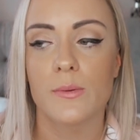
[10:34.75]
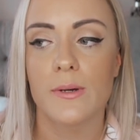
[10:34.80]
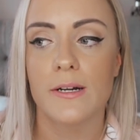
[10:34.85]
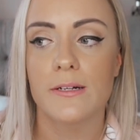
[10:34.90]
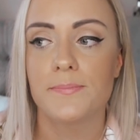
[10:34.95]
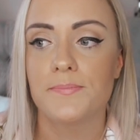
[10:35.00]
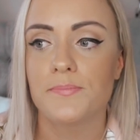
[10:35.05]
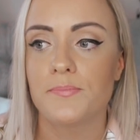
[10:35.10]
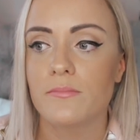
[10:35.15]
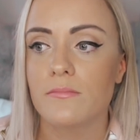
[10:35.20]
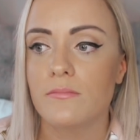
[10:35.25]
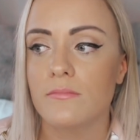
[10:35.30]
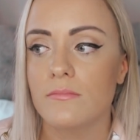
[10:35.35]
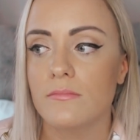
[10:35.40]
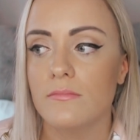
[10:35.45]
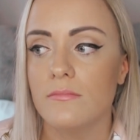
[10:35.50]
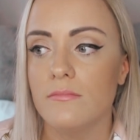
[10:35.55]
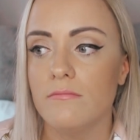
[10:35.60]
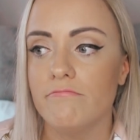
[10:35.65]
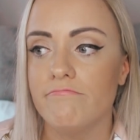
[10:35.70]
well.
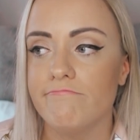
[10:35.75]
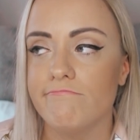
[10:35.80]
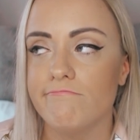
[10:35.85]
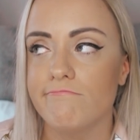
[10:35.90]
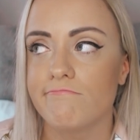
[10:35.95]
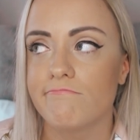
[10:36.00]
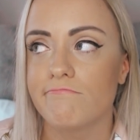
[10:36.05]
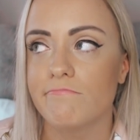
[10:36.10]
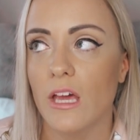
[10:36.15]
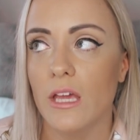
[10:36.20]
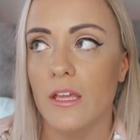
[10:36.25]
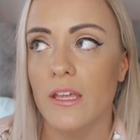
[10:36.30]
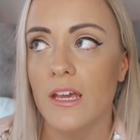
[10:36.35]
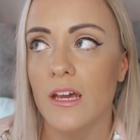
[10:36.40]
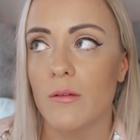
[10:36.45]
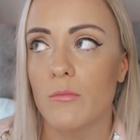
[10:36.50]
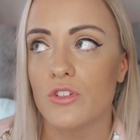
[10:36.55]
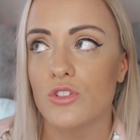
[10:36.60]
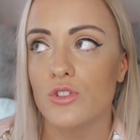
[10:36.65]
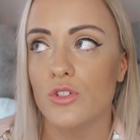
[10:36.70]
Yeah,
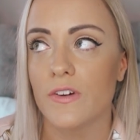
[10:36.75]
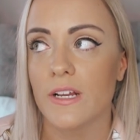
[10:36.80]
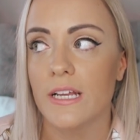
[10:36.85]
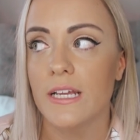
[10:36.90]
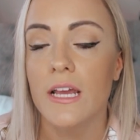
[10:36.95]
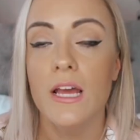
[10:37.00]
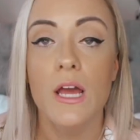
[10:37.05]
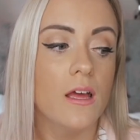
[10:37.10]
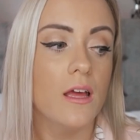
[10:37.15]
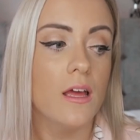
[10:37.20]
I'm not sure really.